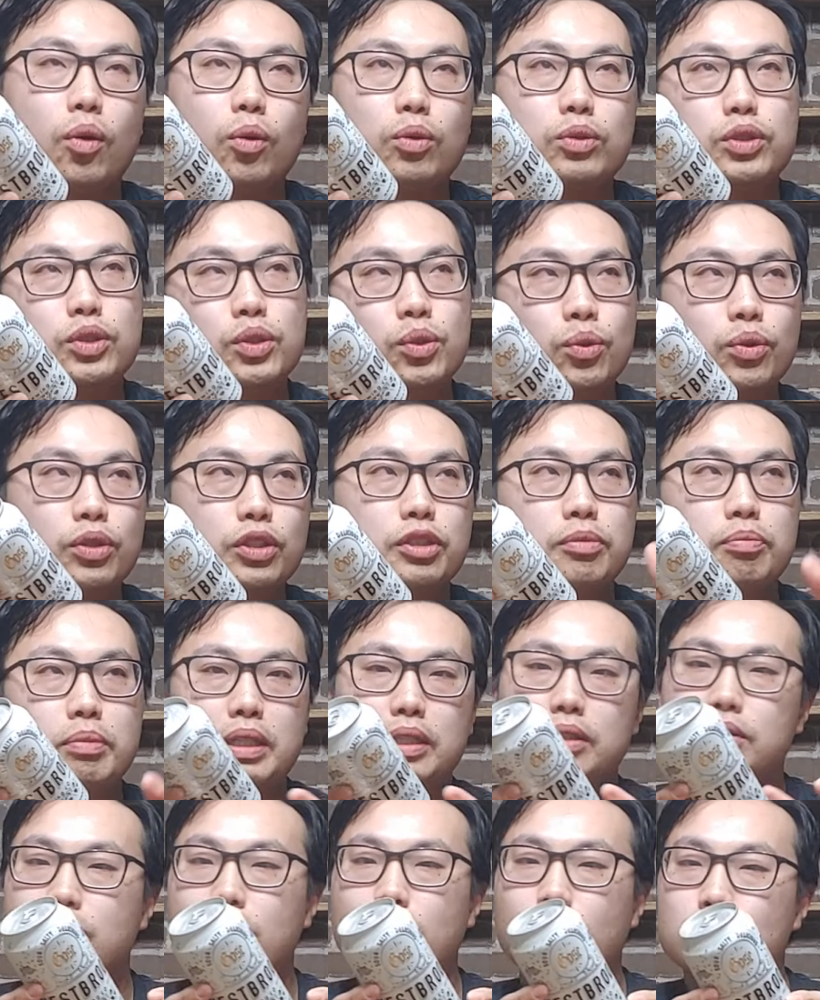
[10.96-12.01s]
old schoolish,
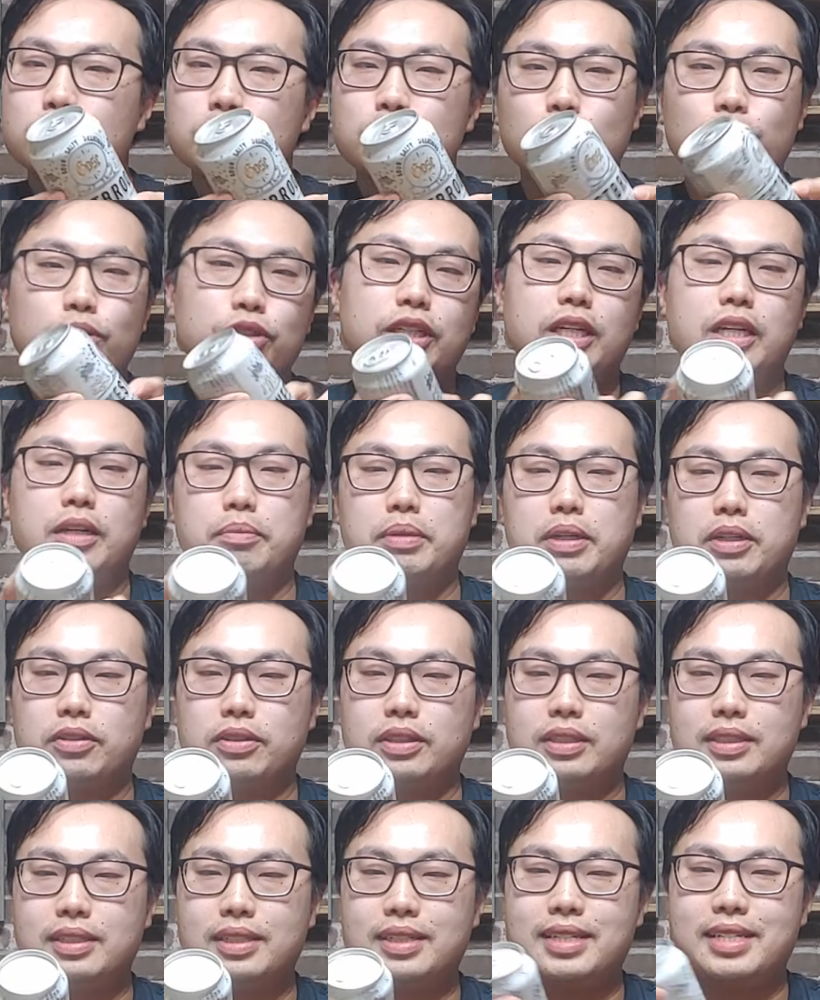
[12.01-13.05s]
mid old schoolish kind of beer.
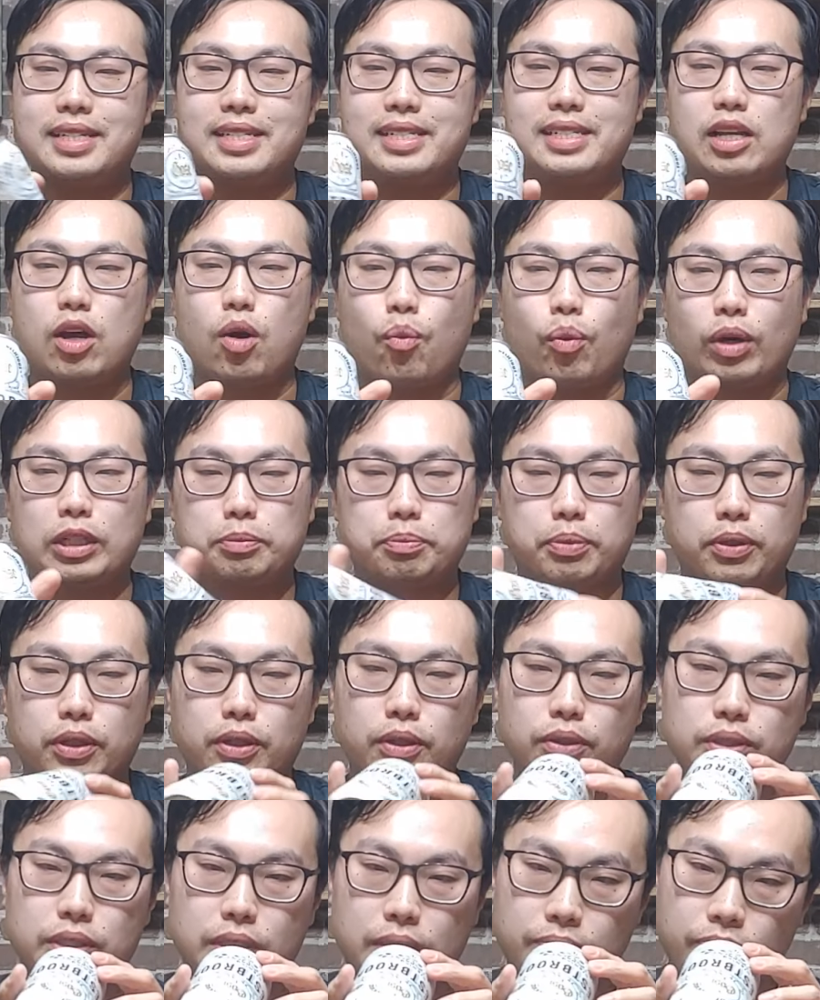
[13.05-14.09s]
This is Westbrook
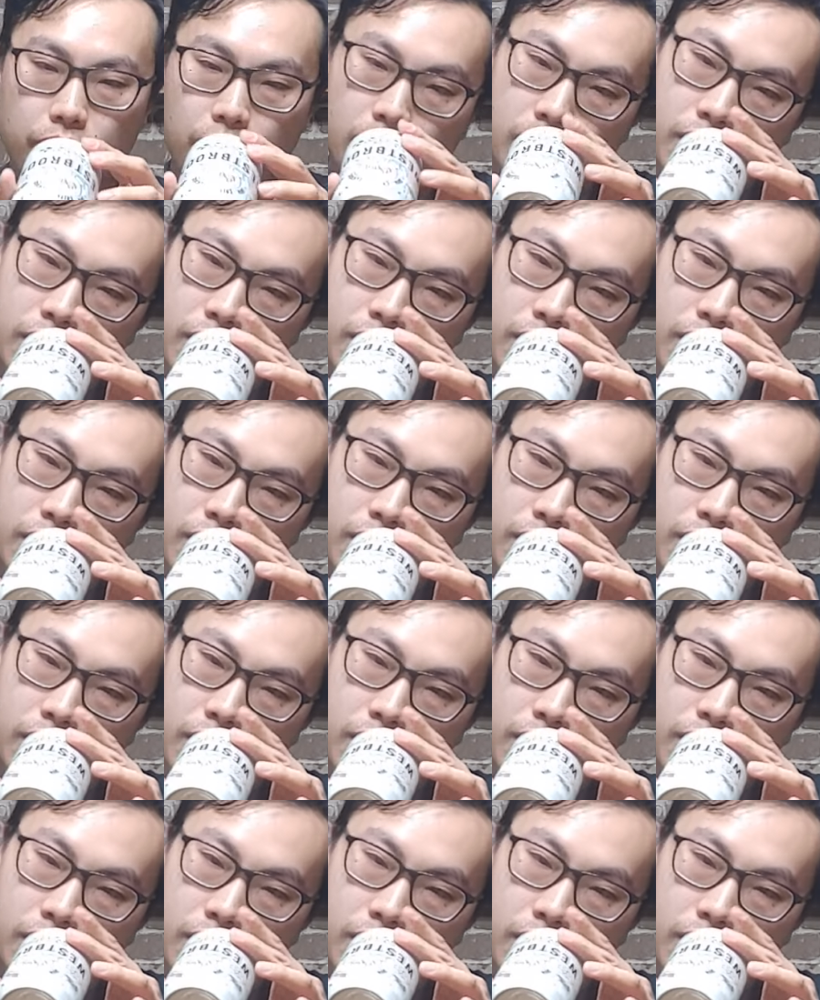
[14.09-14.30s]
Gose.